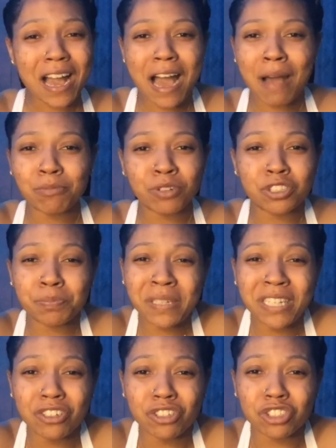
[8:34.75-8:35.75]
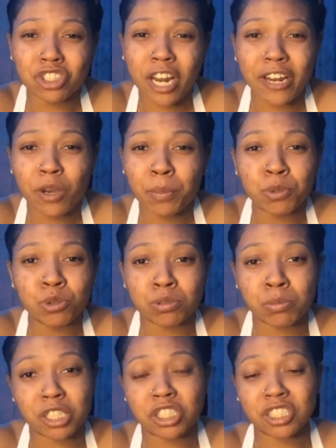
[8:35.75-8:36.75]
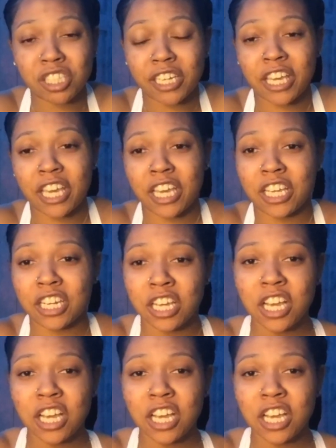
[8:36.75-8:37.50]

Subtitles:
I'm going to be here to try to help you as much as I can.